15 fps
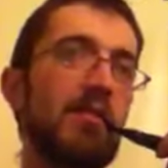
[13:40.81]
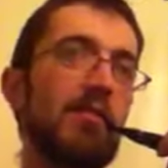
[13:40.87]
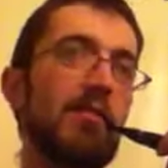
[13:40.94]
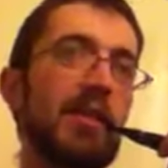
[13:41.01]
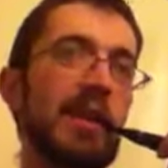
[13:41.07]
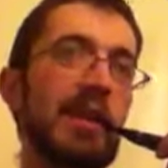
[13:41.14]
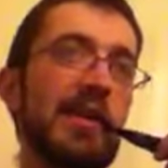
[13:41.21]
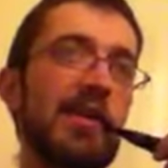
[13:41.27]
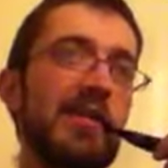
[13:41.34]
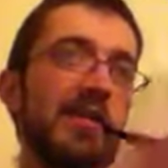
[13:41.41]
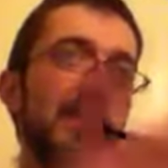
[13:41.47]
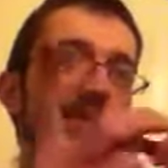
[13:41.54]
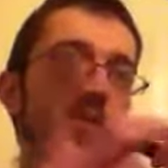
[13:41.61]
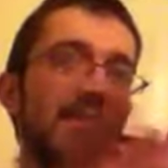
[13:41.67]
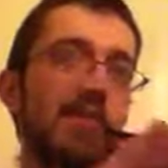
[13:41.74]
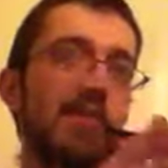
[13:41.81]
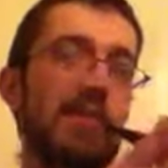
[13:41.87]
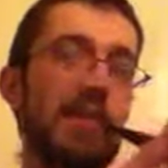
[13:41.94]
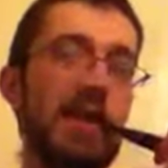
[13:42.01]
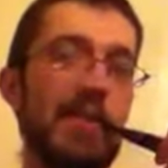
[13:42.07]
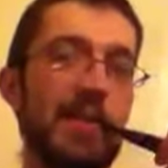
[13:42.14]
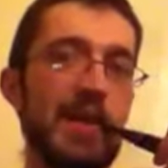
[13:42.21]
2 days,
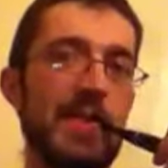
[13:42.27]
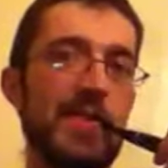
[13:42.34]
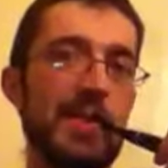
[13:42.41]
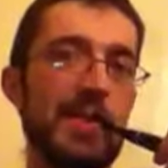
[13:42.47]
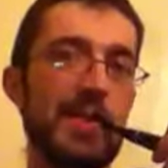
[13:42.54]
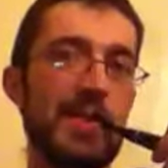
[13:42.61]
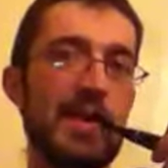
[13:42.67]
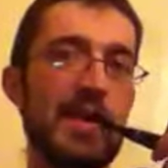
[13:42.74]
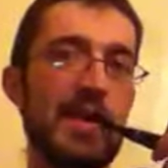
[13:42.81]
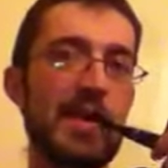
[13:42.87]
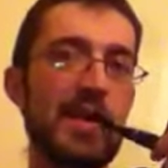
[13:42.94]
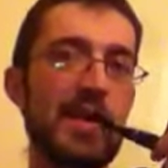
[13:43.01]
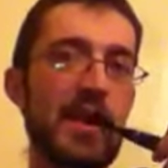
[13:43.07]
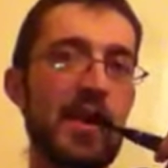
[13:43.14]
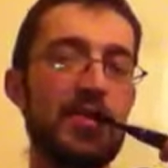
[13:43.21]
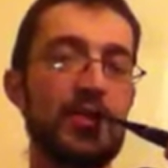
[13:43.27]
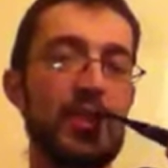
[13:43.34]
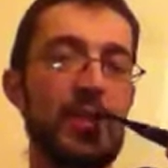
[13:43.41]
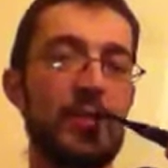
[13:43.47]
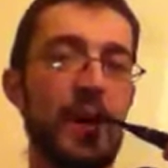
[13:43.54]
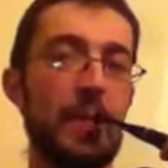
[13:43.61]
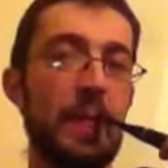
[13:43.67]
lay them out for 2 days,
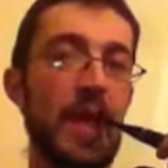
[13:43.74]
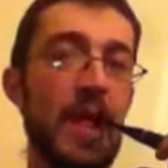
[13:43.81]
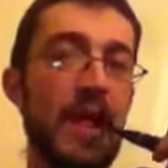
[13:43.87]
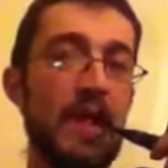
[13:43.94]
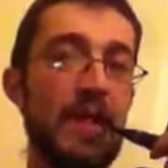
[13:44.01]
jar them up.